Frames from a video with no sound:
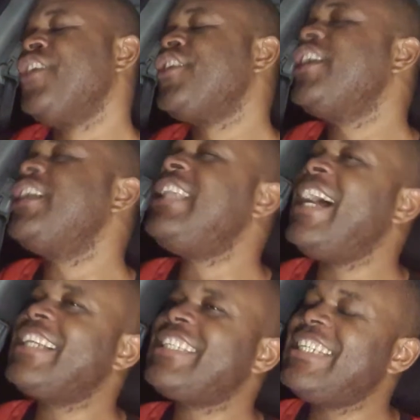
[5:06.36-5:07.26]
Good
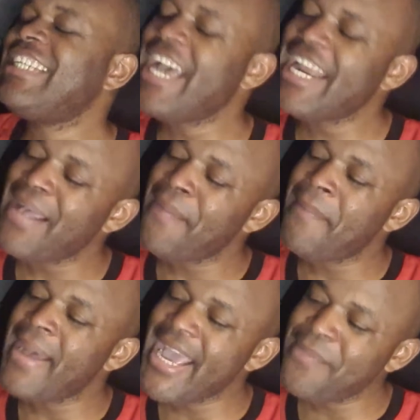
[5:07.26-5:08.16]
luck tonight. I
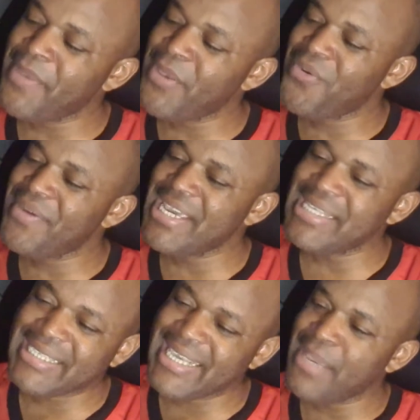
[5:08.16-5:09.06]
might be
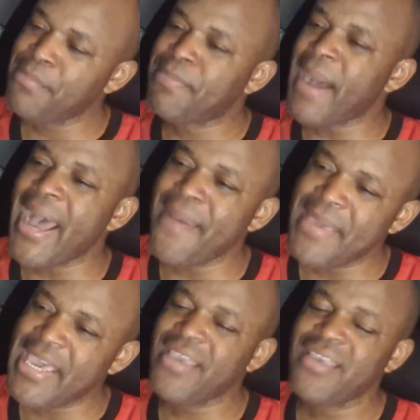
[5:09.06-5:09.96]
whiskey. Buy
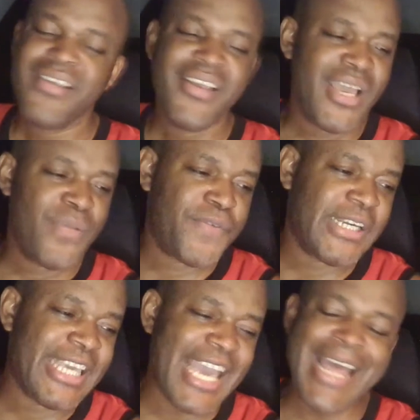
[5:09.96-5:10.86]
me and
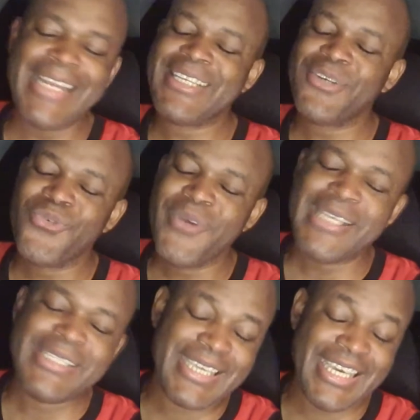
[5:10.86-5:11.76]
forget the
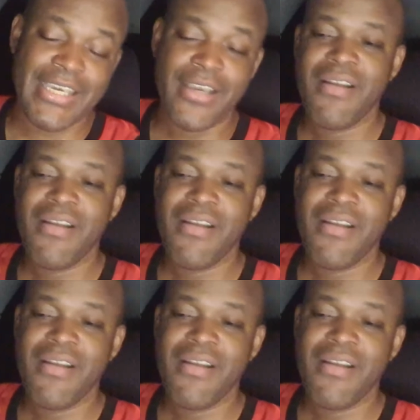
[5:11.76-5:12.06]
whiskey.